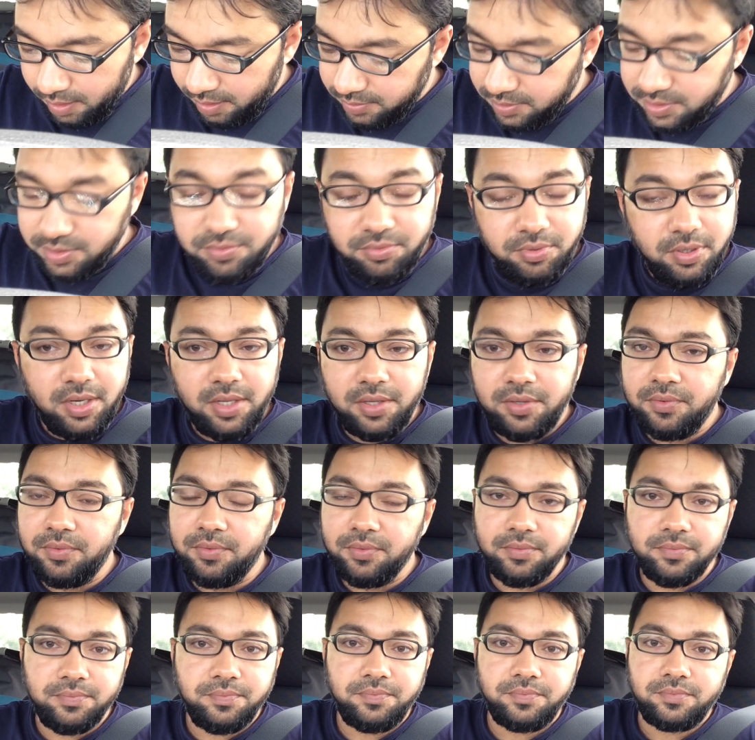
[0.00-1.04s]
it's really
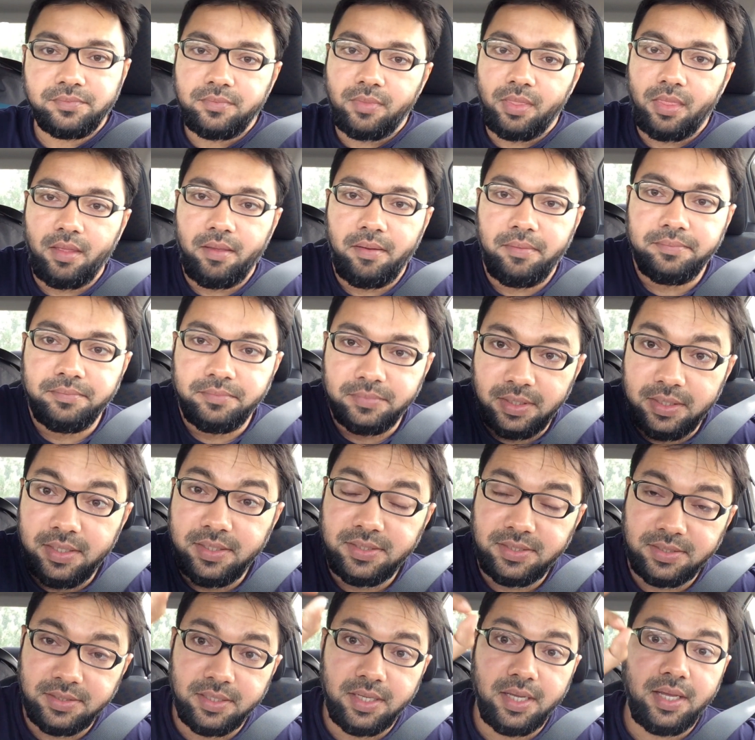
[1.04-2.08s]
cool, and
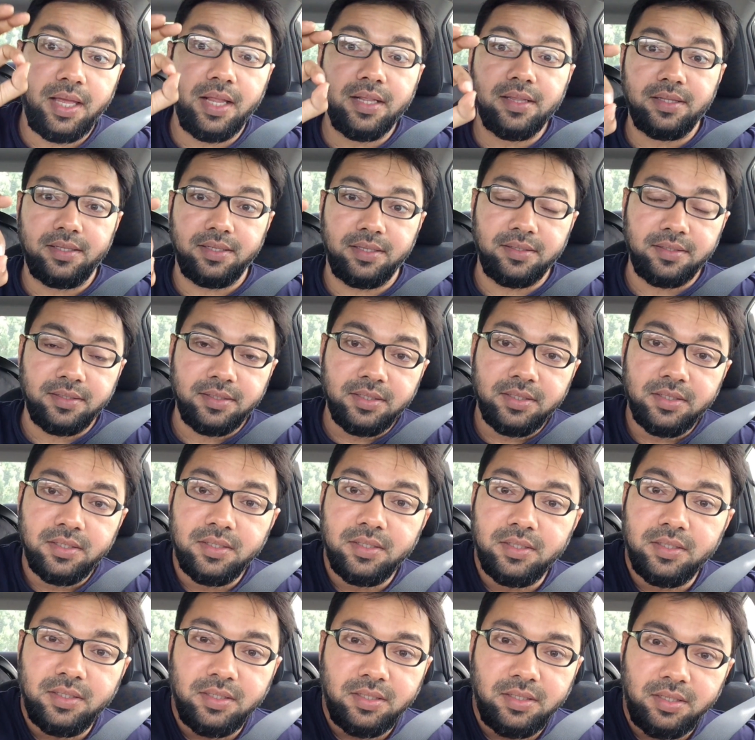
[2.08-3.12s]
it's uh, healthy.
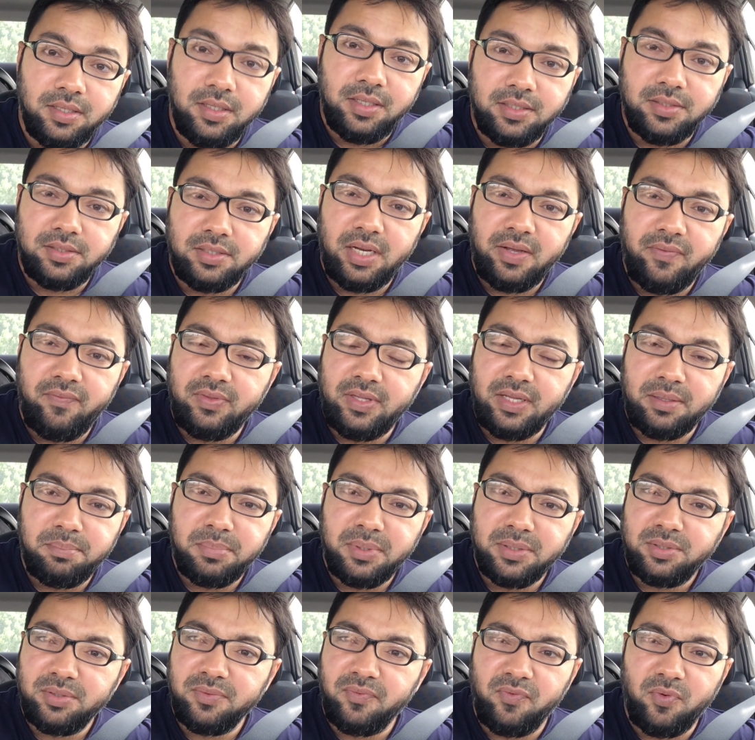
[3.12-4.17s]
It doesn't have that
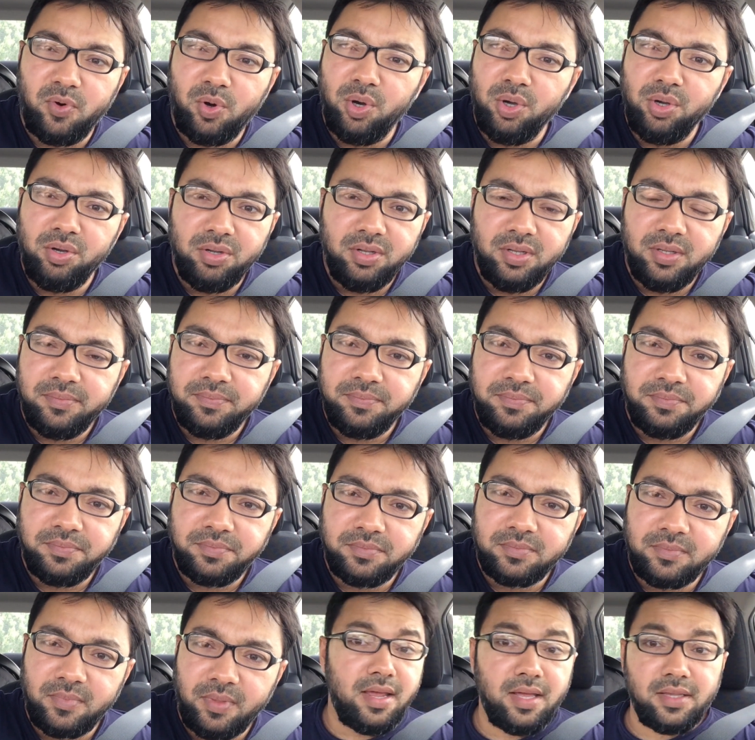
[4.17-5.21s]
much of oil.
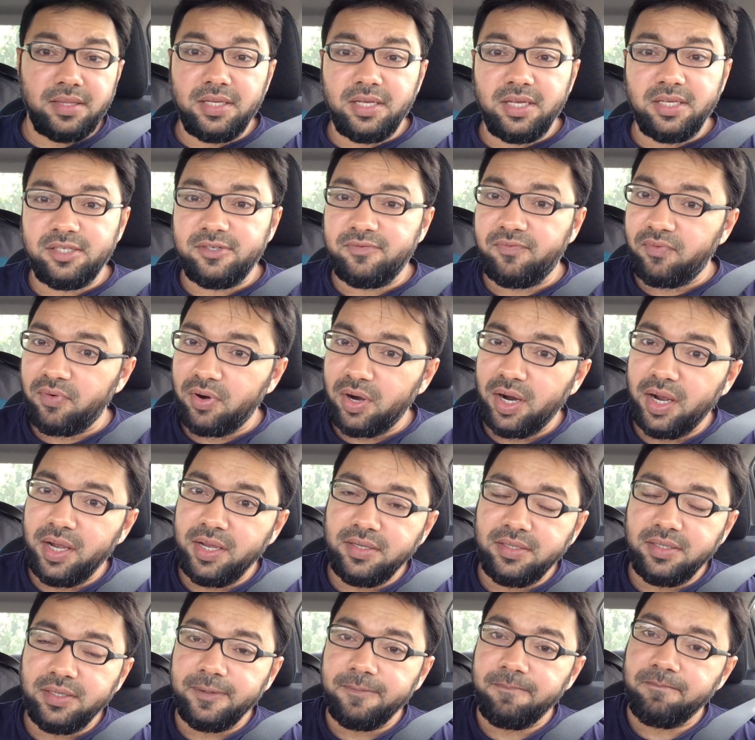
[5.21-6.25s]
Nothing is
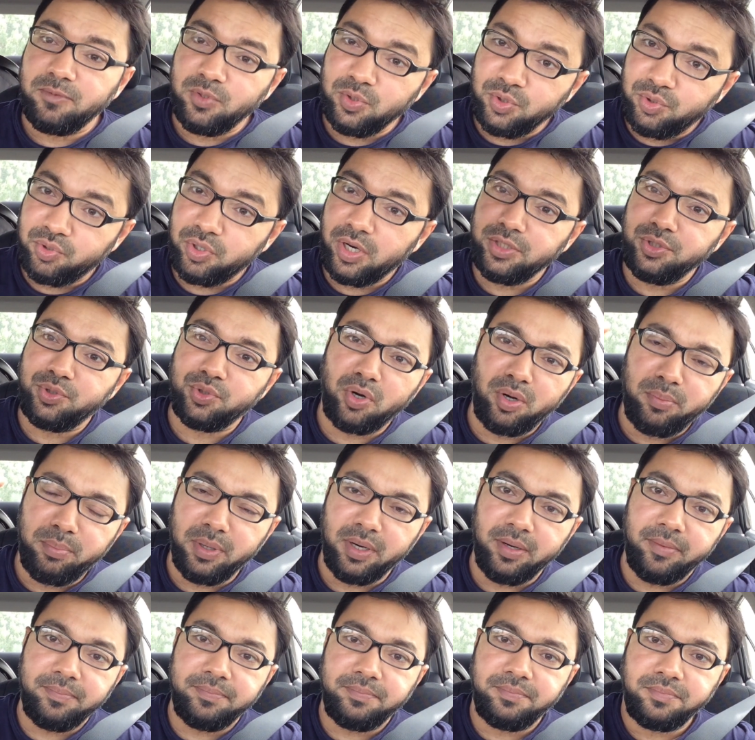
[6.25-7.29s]
fried, so try
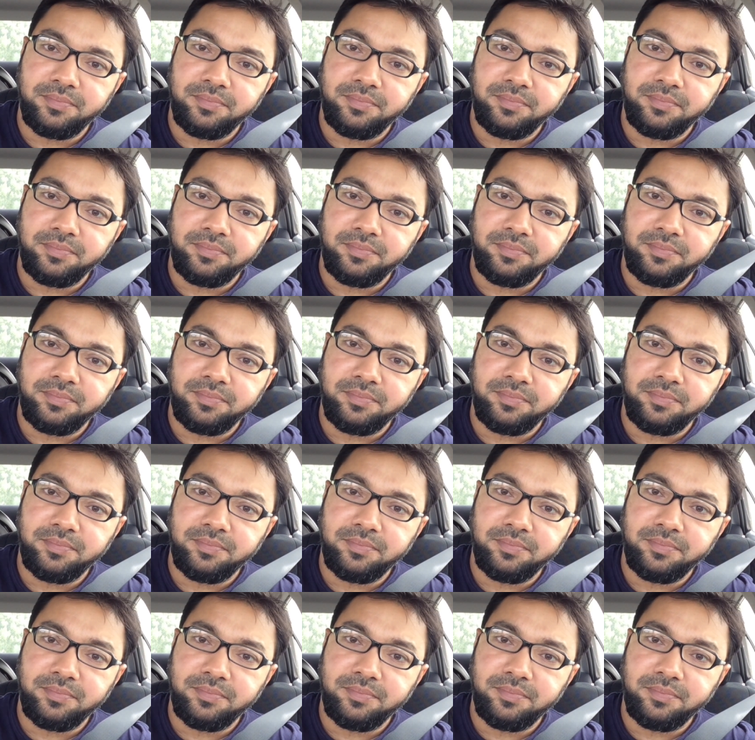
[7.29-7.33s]
shawarma.